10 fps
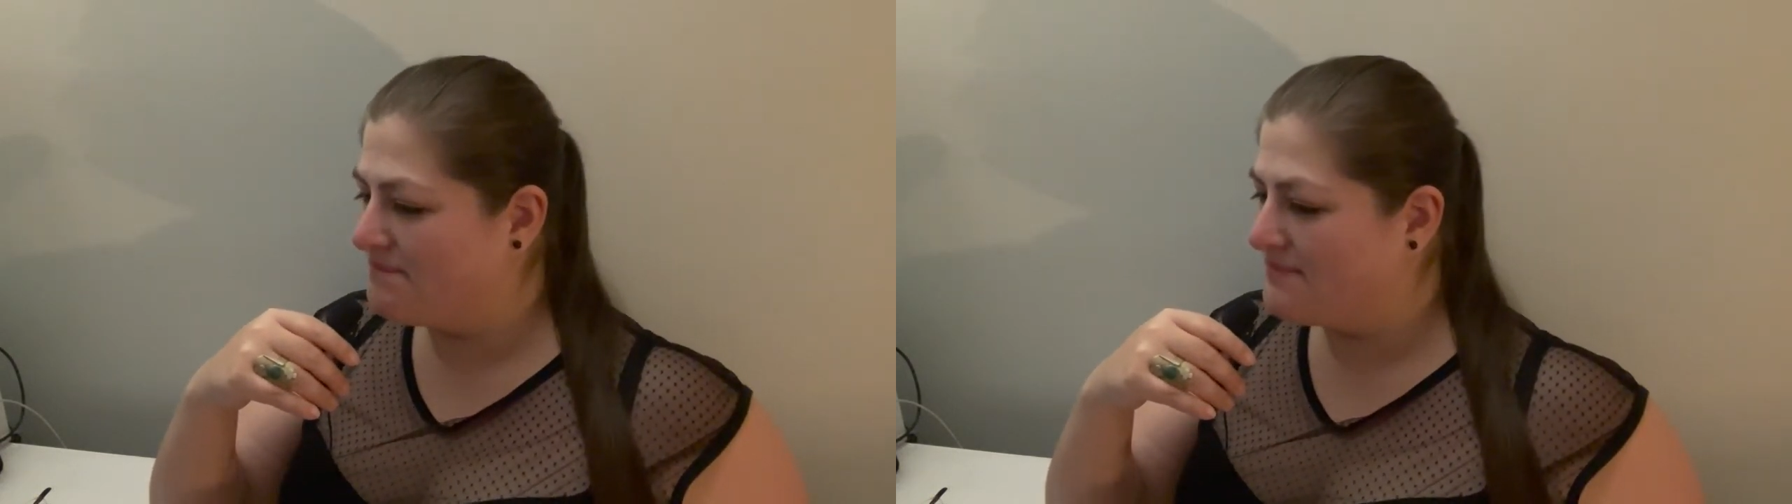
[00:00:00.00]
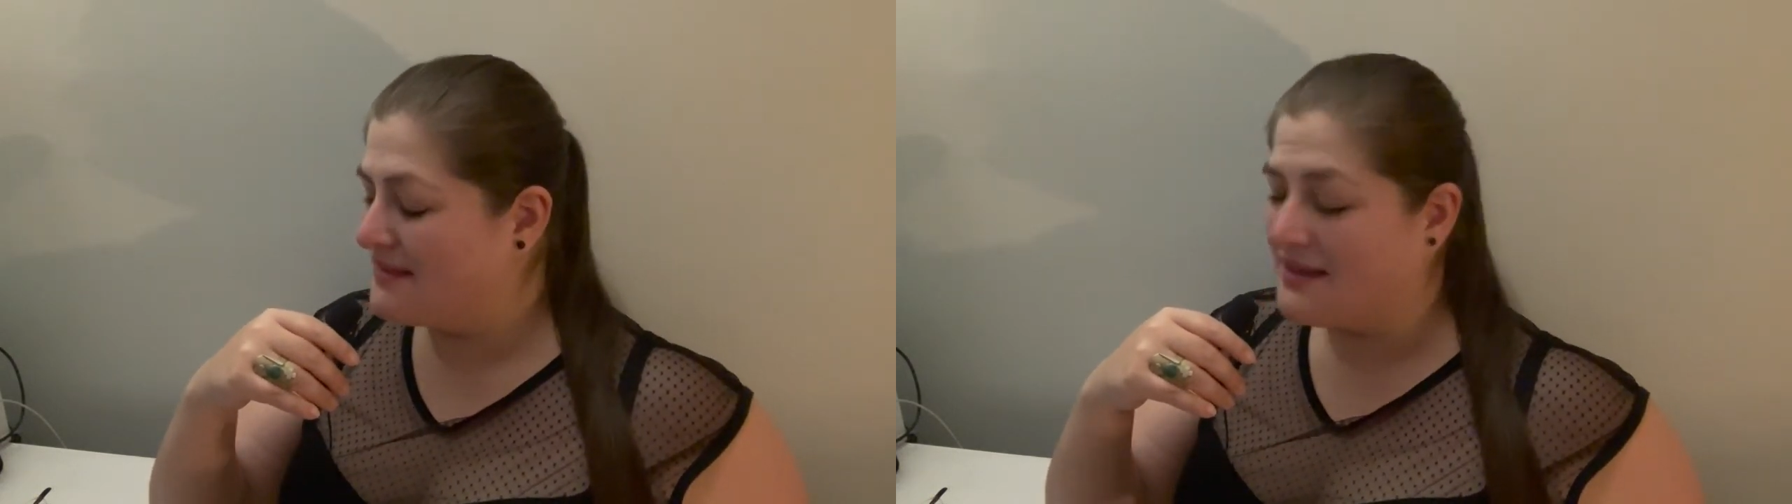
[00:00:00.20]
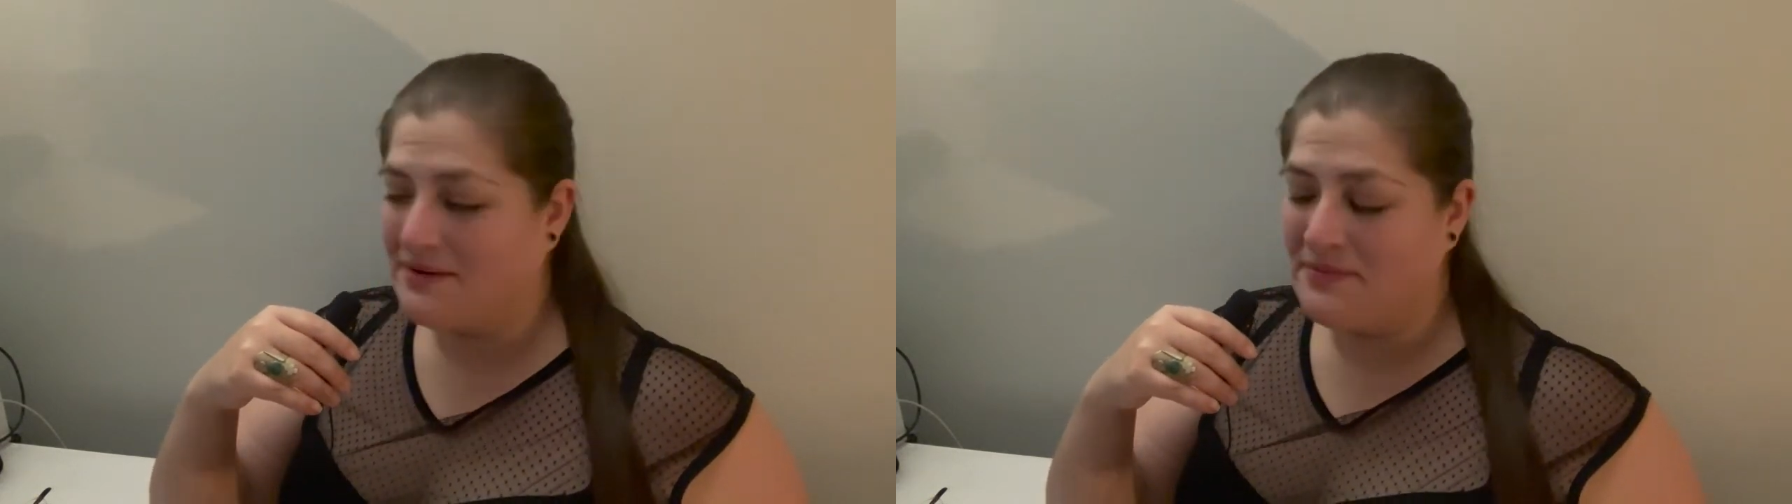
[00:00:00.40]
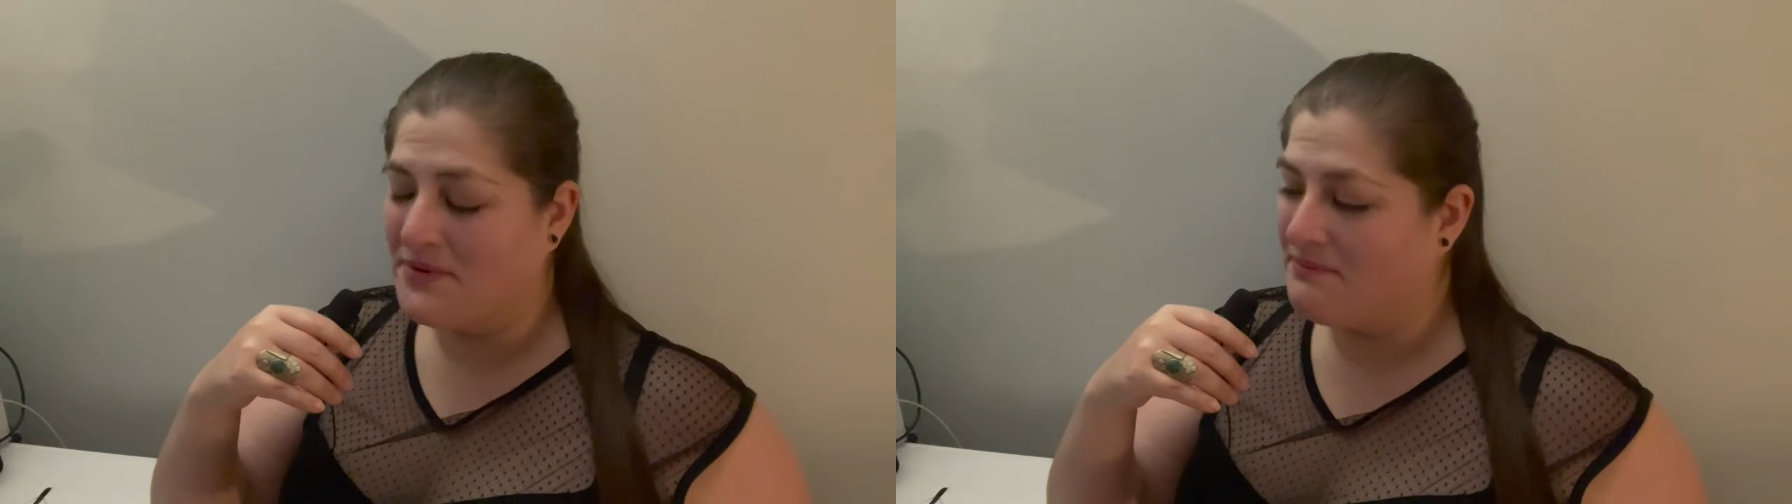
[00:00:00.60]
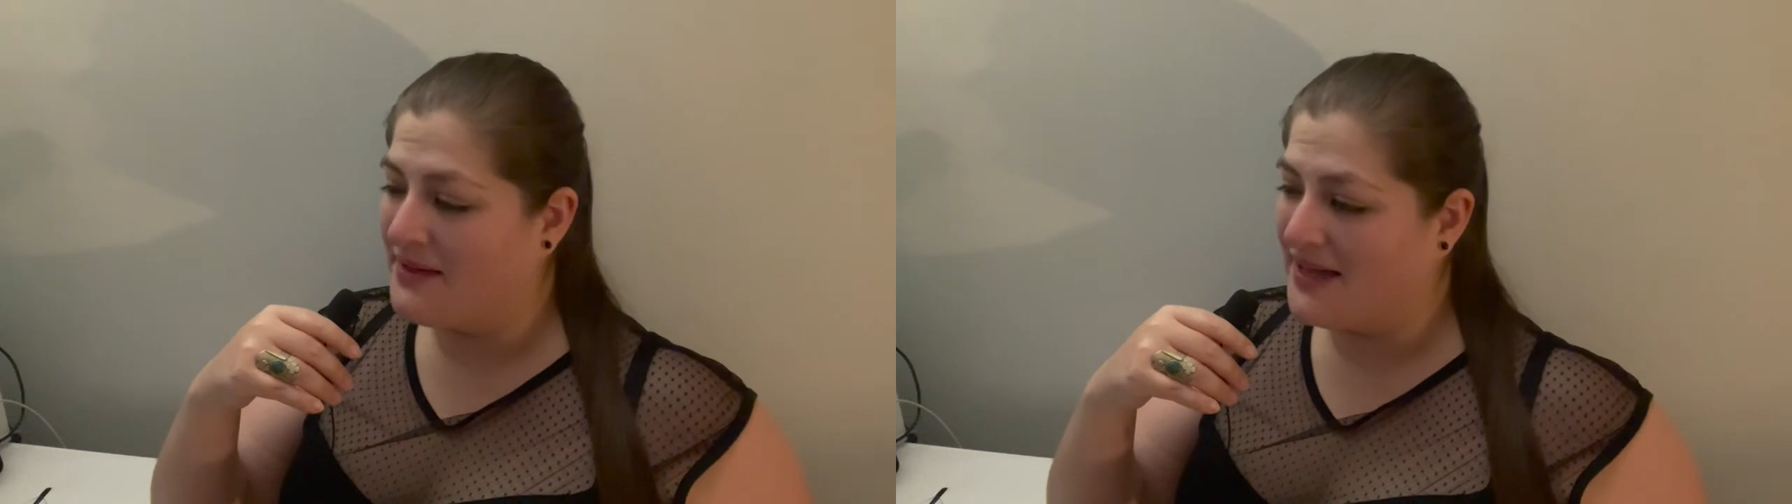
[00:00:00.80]
Like, I'm
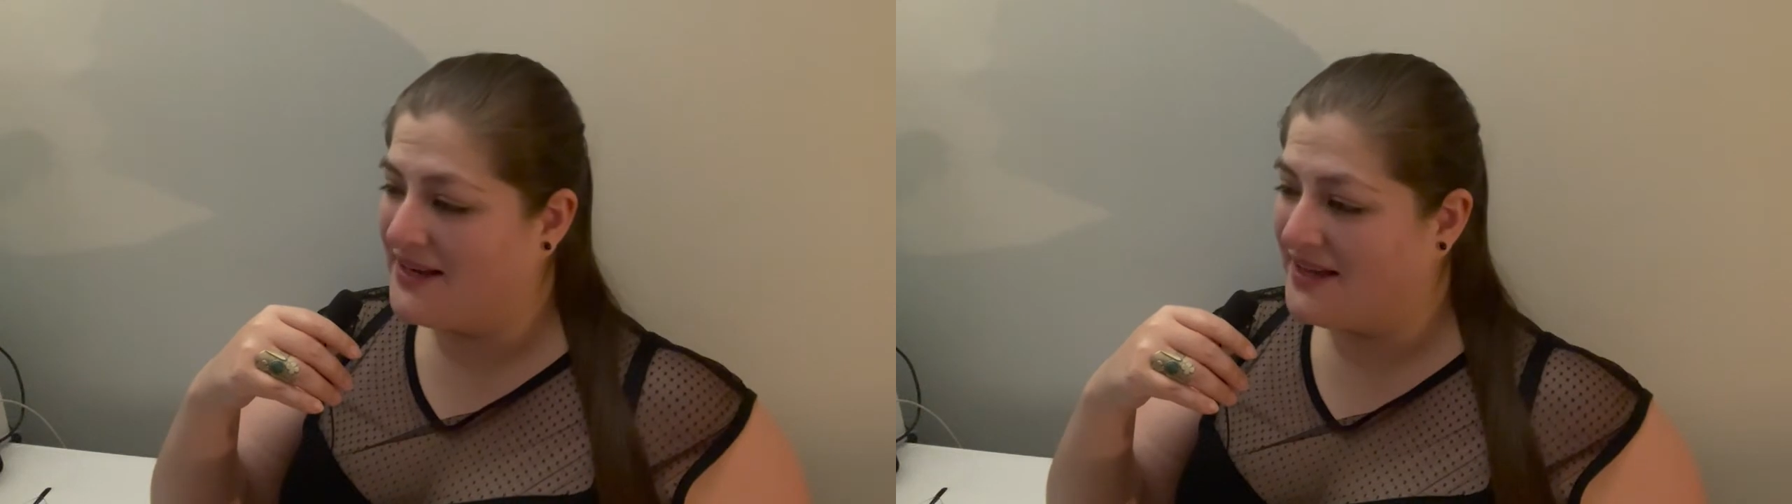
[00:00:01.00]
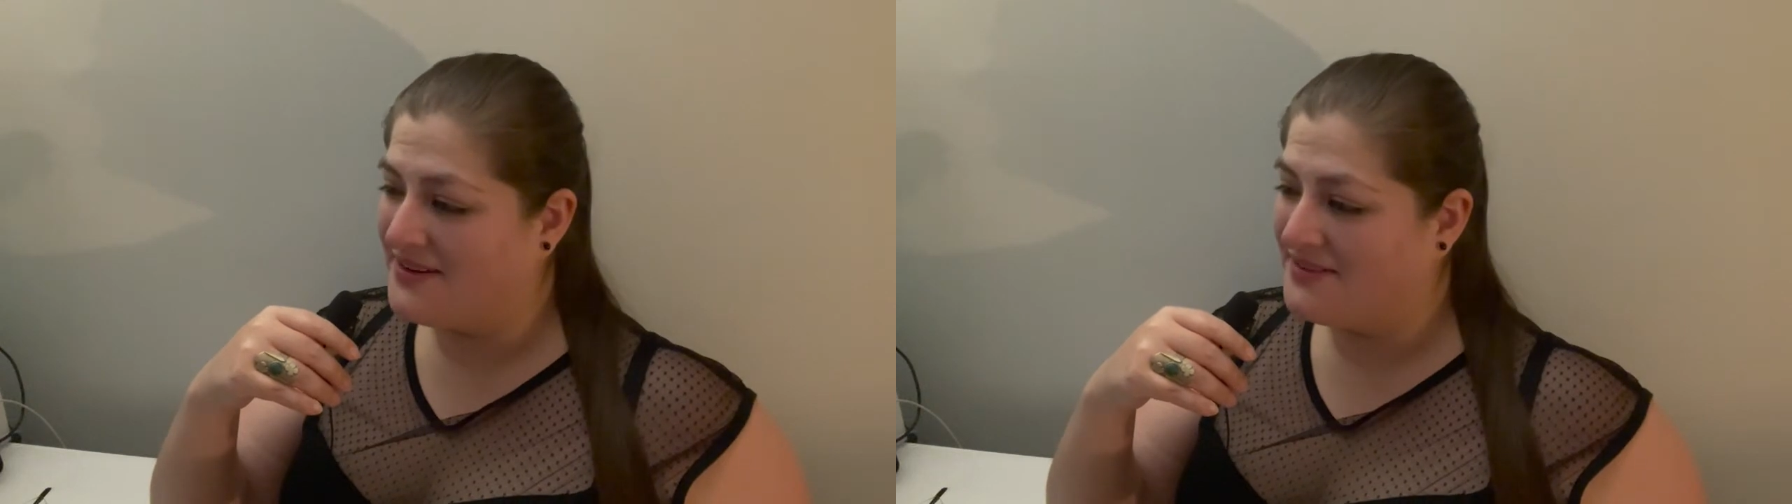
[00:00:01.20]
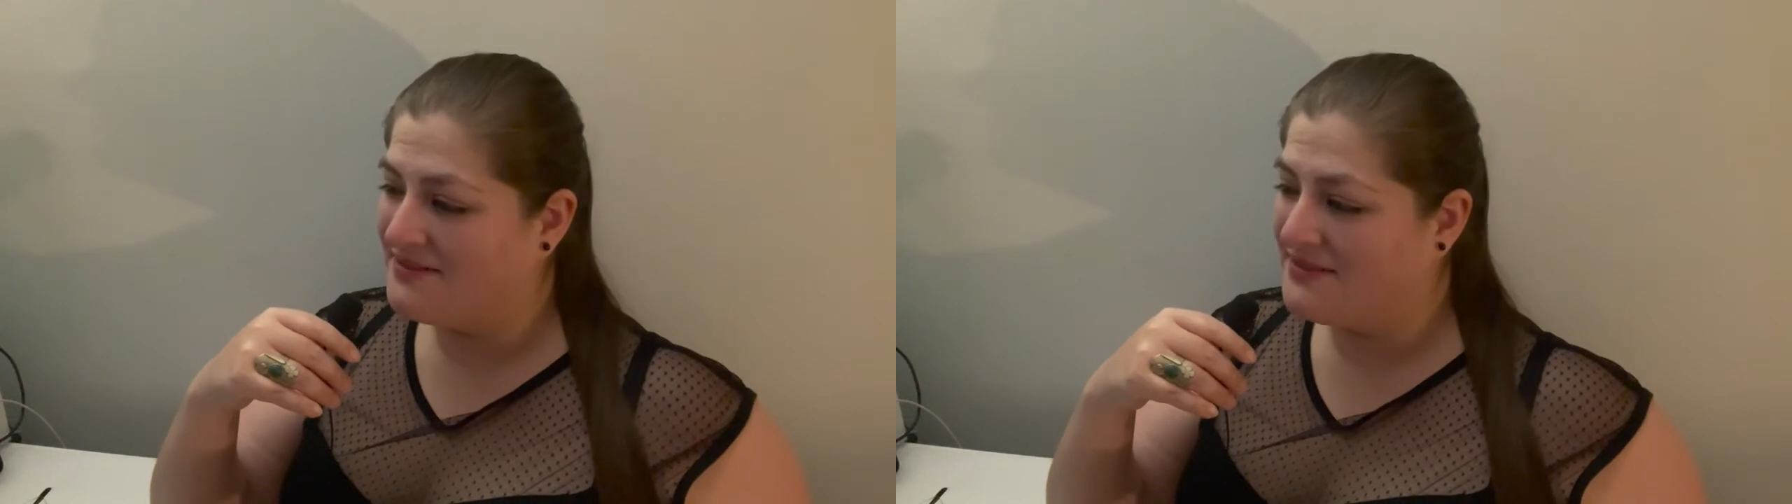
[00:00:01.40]
not mad at it.